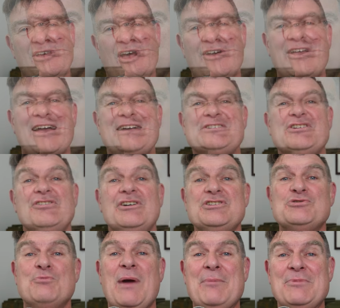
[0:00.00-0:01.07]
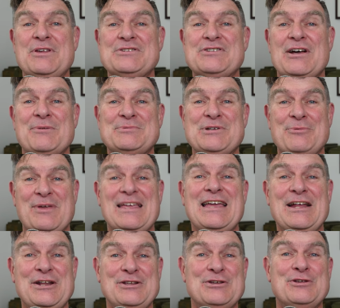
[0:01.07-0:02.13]
Okay, so let's wrap this up so we can
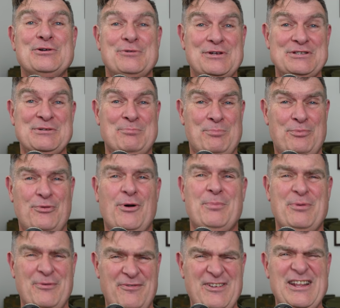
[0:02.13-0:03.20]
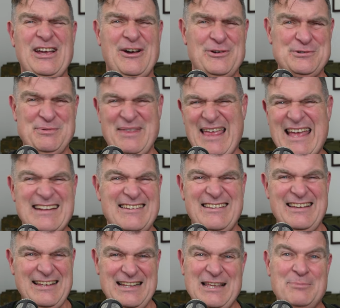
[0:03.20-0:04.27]
get into doing some proper videos with
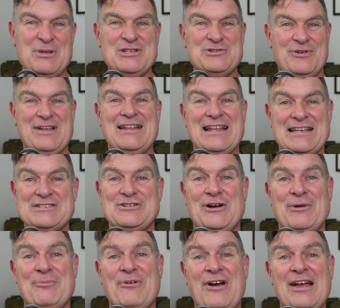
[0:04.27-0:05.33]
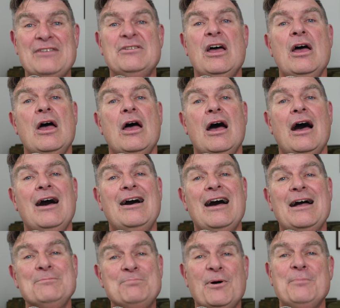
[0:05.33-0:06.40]
editing and imaging next time around. Uh,
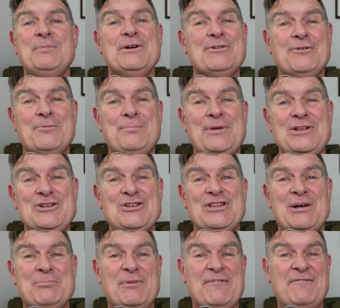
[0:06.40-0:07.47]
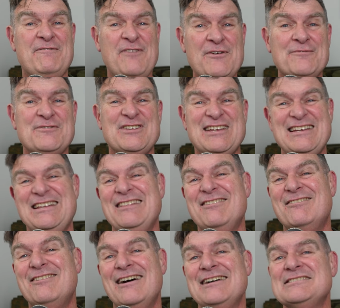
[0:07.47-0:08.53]
unpopular opinion number fifteen, the
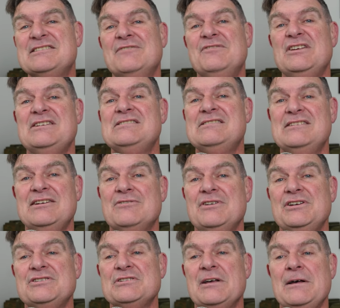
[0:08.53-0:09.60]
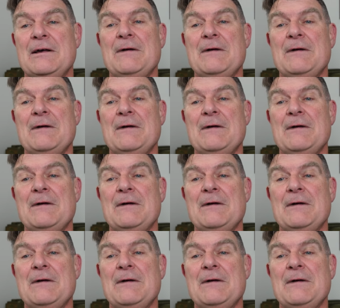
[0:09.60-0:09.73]
last of this series.